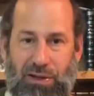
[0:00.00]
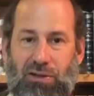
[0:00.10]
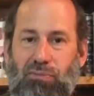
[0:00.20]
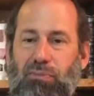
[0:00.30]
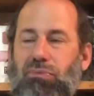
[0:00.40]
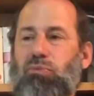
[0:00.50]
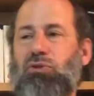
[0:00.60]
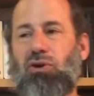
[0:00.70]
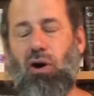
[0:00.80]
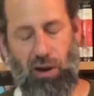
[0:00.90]
it was
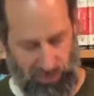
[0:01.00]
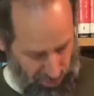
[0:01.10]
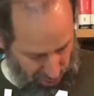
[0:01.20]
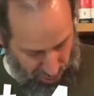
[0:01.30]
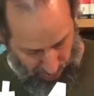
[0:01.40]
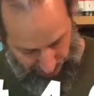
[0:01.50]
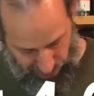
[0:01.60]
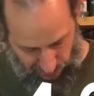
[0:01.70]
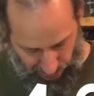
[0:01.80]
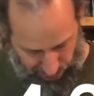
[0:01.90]
called U.S.
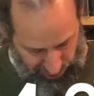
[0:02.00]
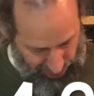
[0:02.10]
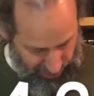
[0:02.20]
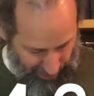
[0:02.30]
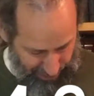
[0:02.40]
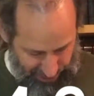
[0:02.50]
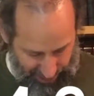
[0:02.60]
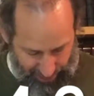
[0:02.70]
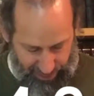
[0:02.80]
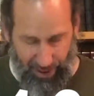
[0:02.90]
Kyokushin Oyama's
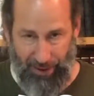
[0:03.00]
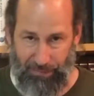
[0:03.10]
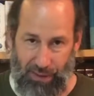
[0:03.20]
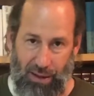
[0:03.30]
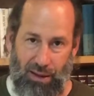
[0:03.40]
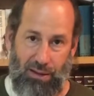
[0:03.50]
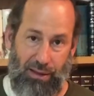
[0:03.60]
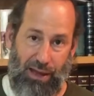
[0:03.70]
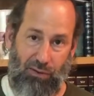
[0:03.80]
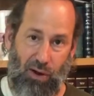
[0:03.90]
Karate.
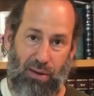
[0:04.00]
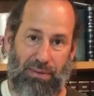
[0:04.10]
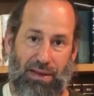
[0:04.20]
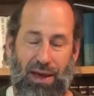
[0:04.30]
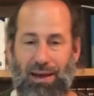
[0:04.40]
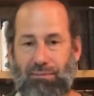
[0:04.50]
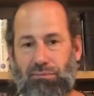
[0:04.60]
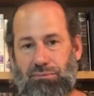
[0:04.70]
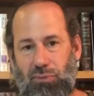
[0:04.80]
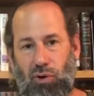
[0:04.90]
Later on it
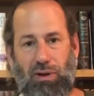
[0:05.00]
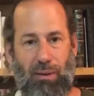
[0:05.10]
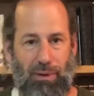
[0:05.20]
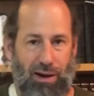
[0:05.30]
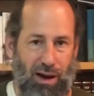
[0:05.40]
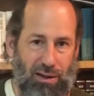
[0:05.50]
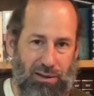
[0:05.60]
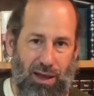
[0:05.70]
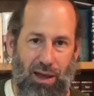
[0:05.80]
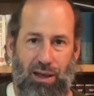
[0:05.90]
became Oyama
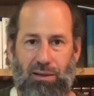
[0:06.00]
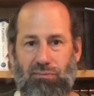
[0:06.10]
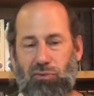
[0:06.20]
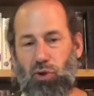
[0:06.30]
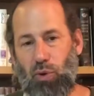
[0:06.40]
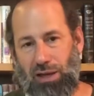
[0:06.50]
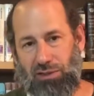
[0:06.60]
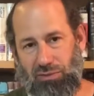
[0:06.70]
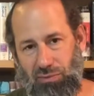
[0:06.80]
Karate, U.S.